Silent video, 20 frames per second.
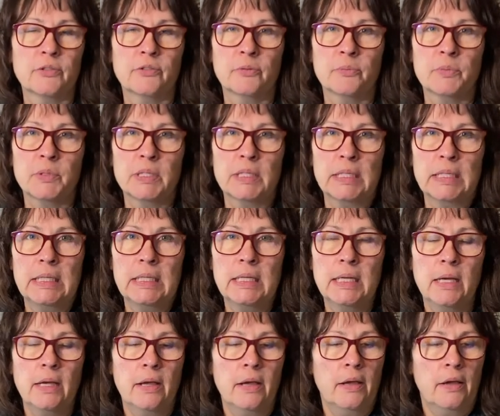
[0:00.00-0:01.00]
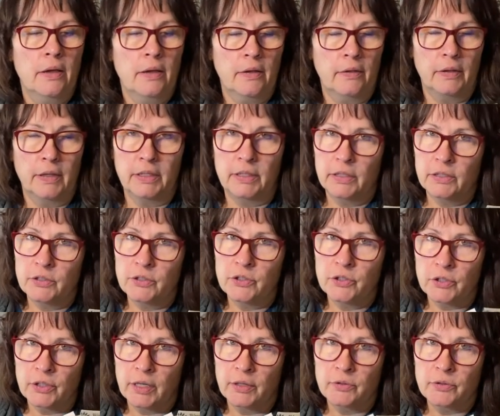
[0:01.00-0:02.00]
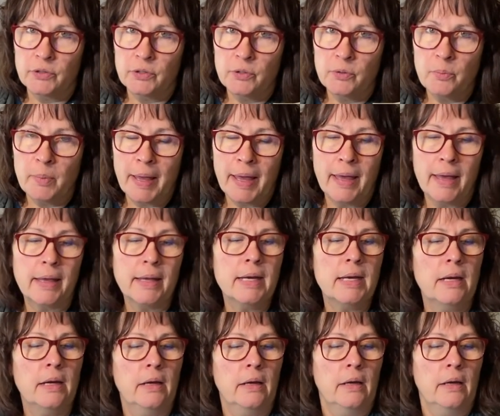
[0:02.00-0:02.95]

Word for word: from seed. They didn't turn out too bad.